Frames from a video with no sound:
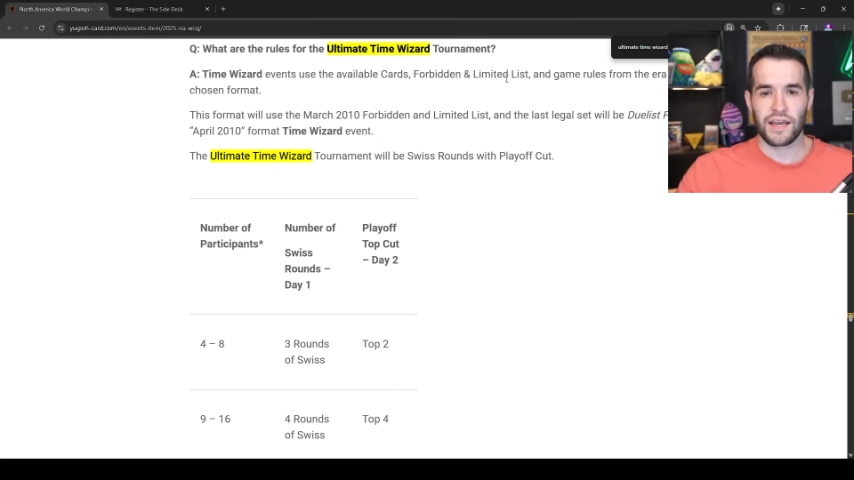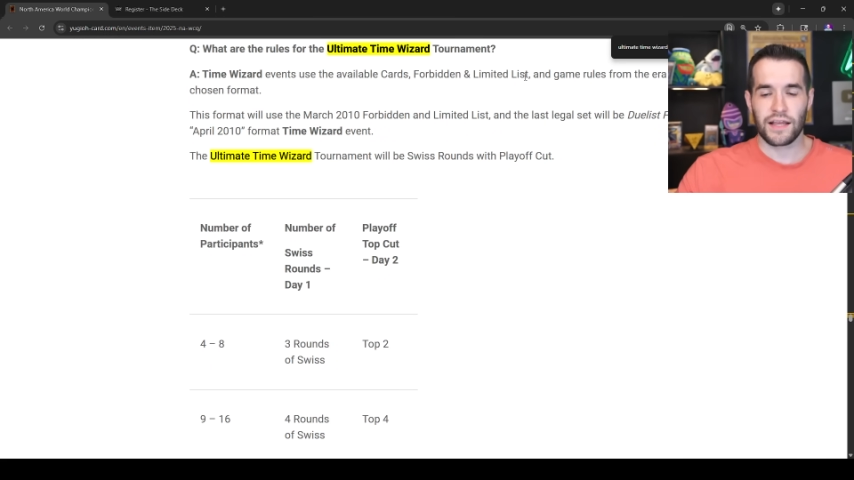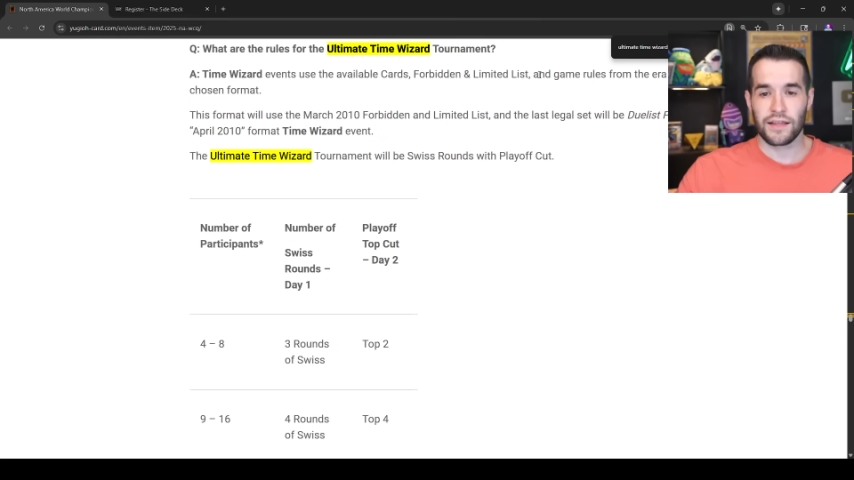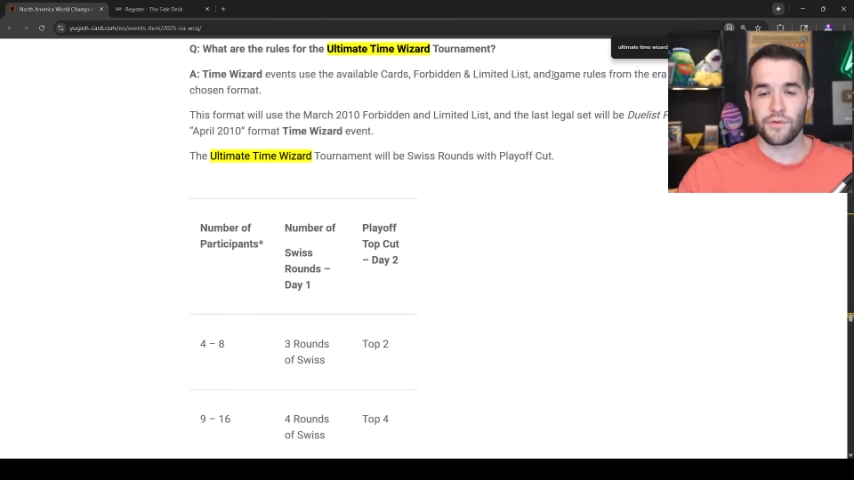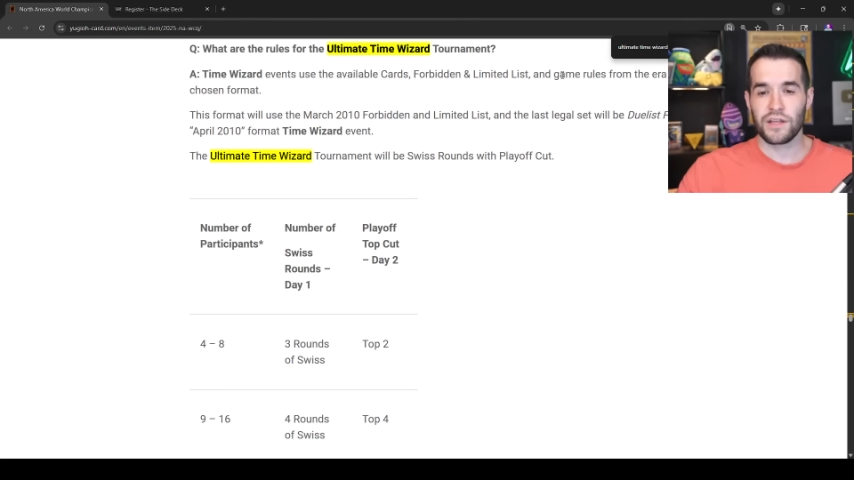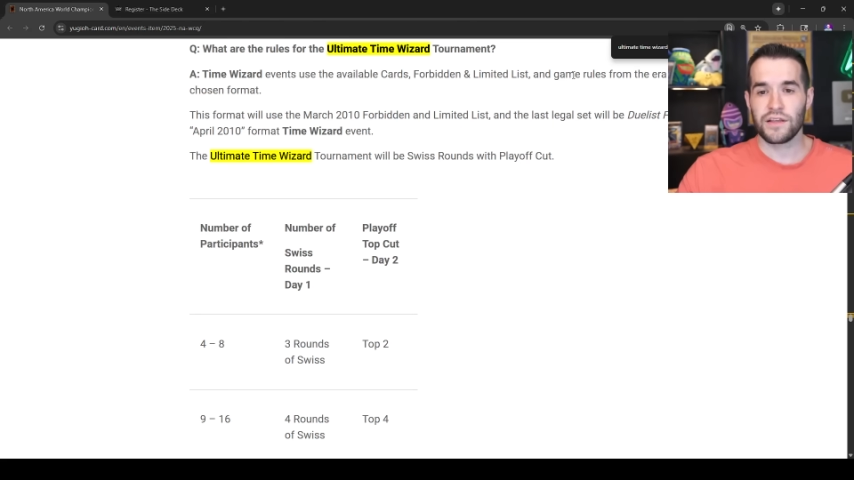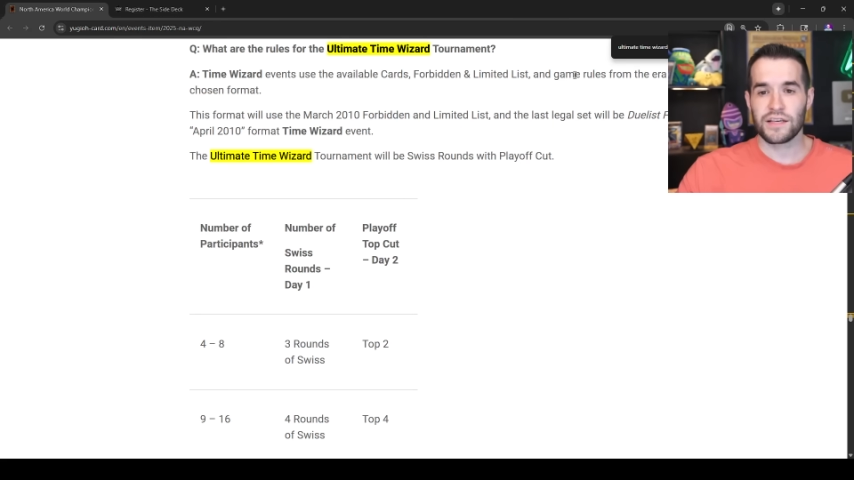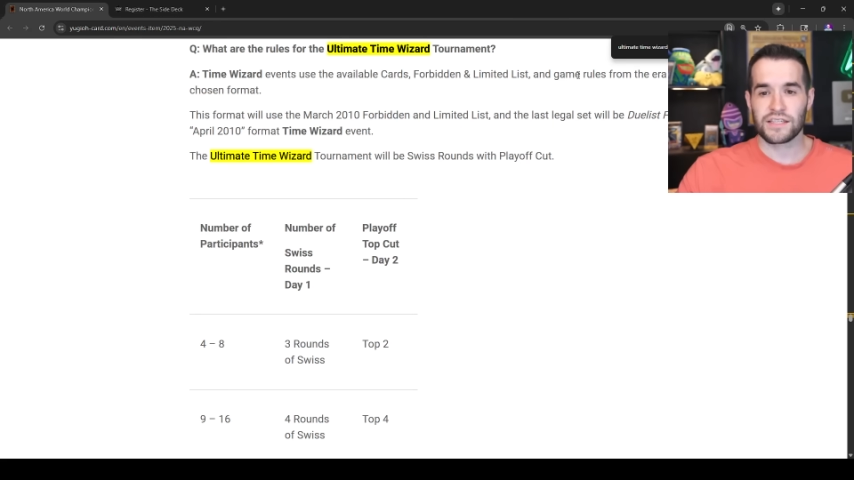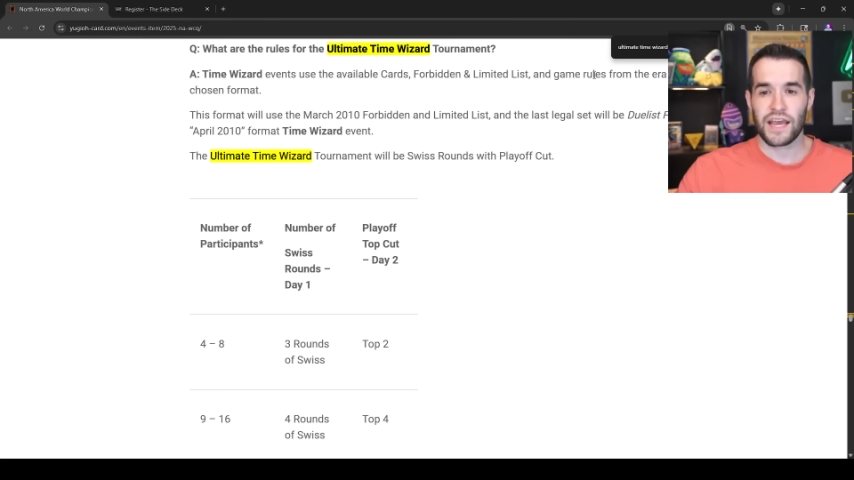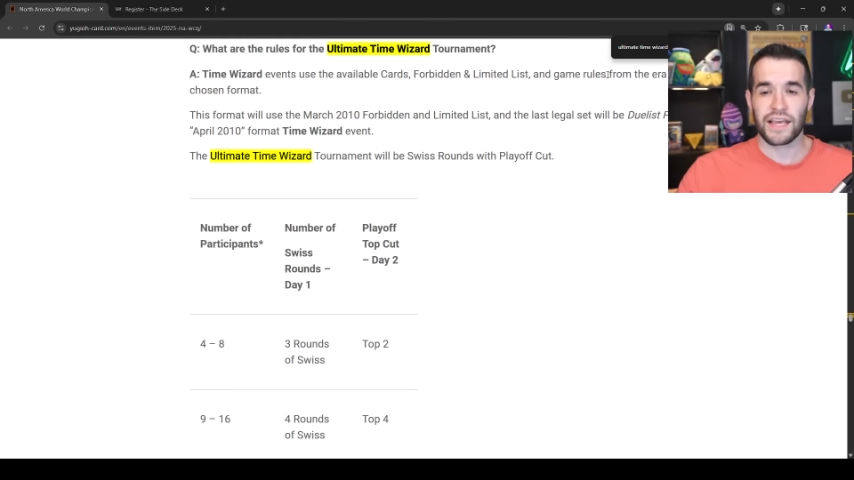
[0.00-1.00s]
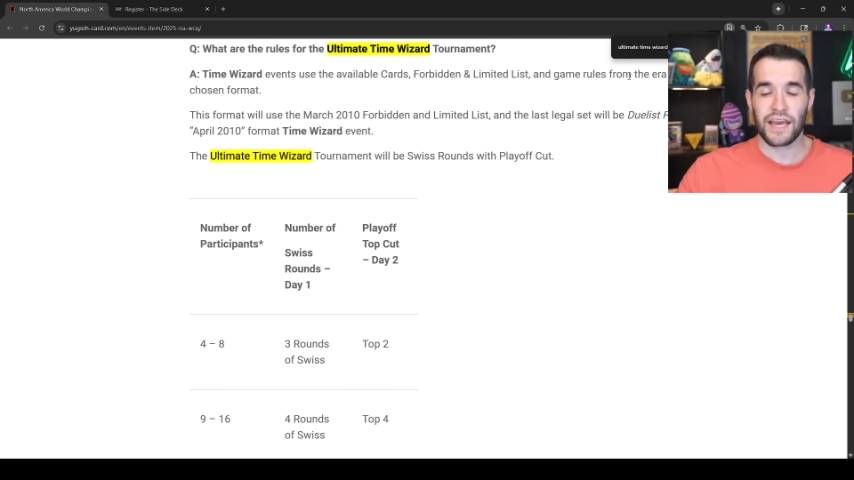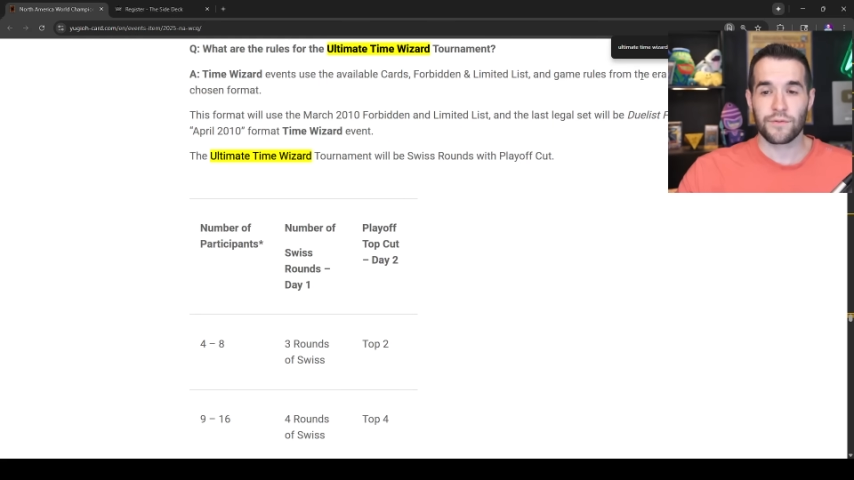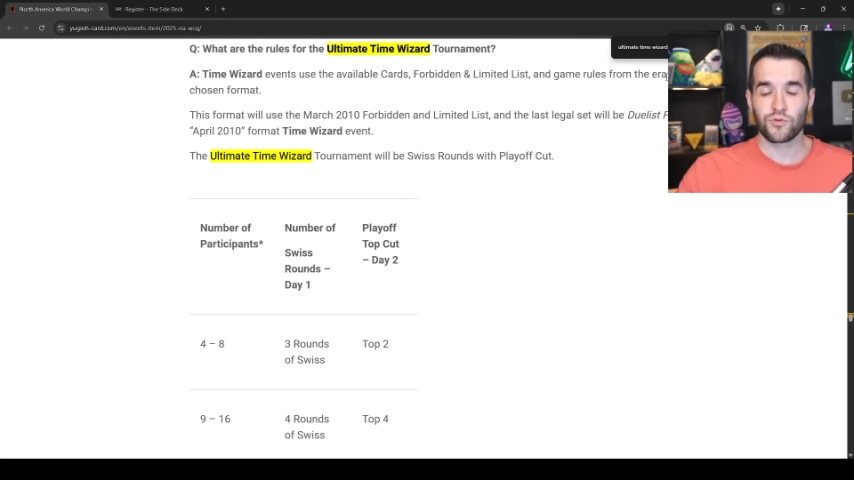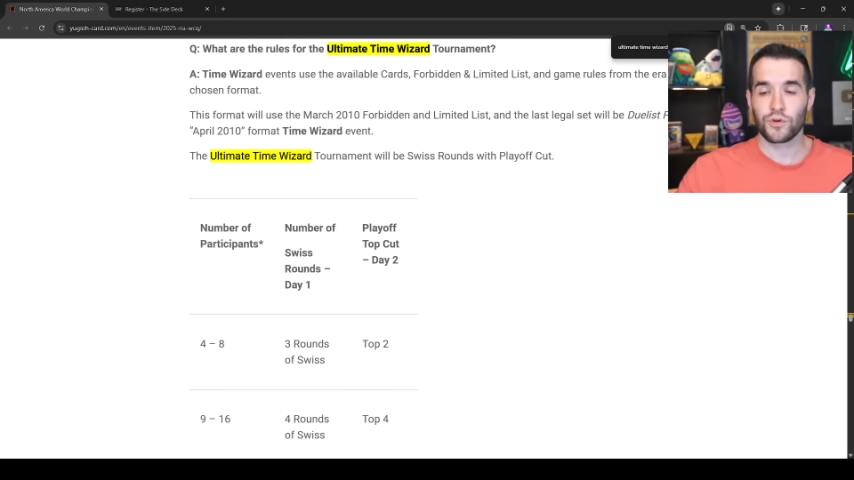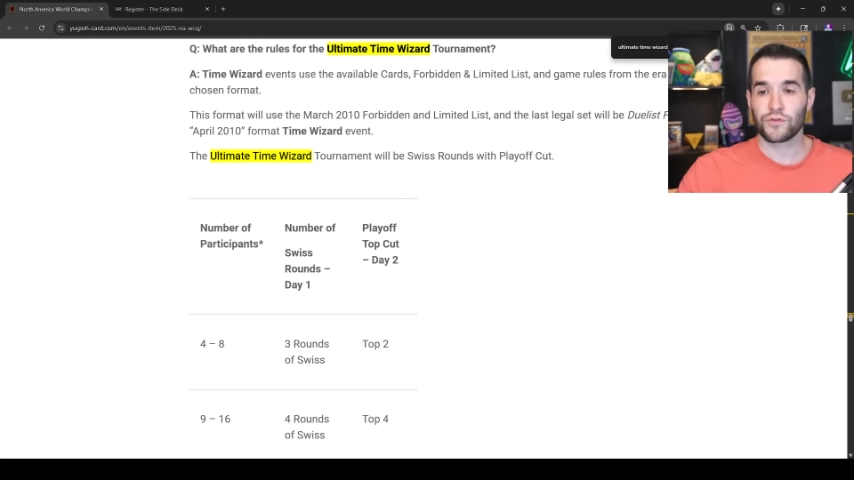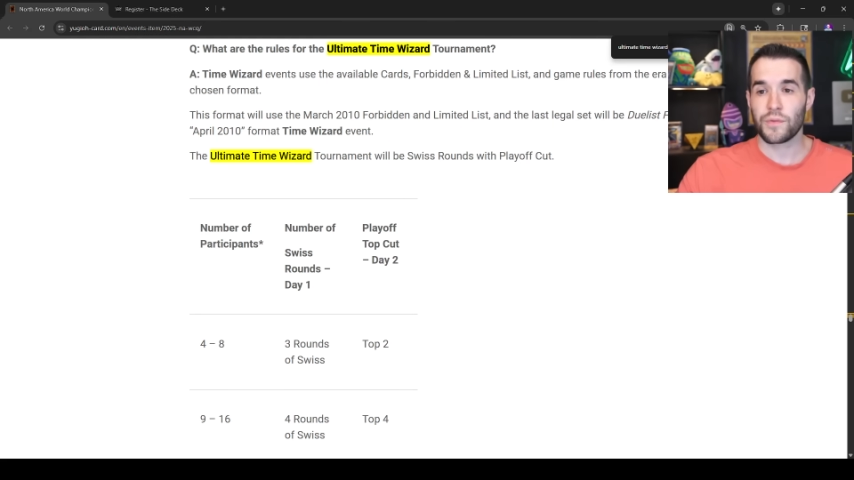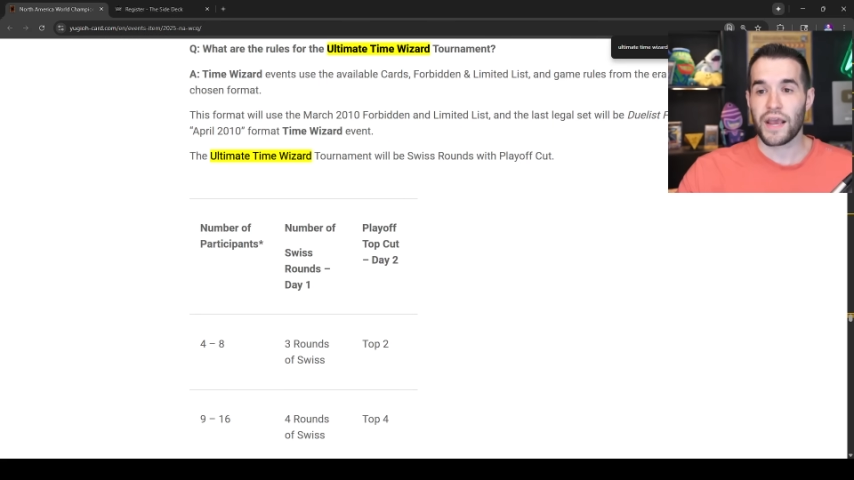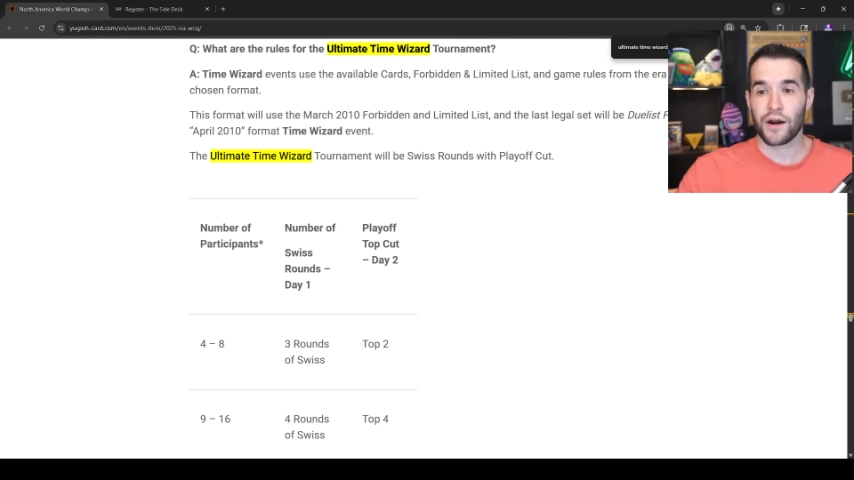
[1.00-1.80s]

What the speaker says: and limited list and games rules from the